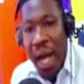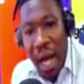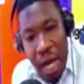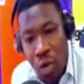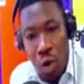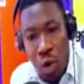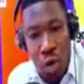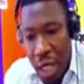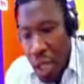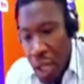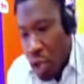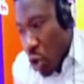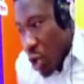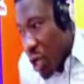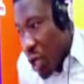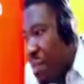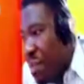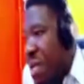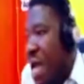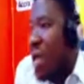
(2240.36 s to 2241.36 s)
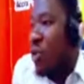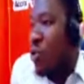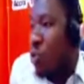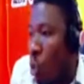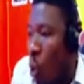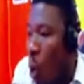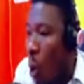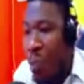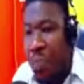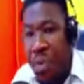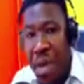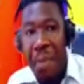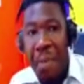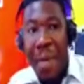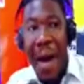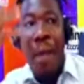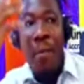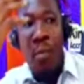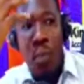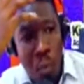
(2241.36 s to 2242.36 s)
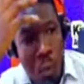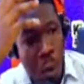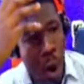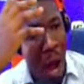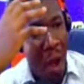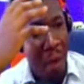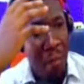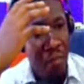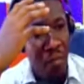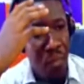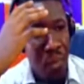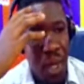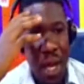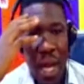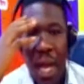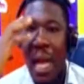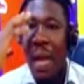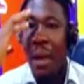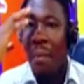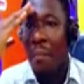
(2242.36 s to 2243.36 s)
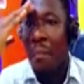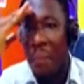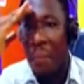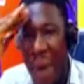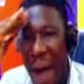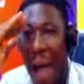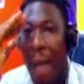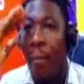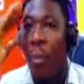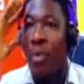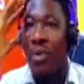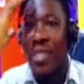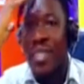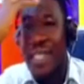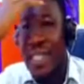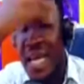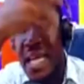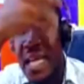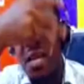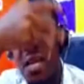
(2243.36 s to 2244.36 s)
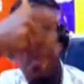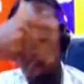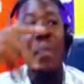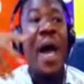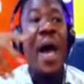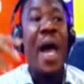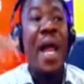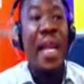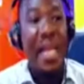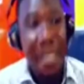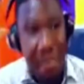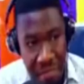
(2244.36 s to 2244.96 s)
And to Christo de Bias, who be a Bible moi. Bible's a sandy pen.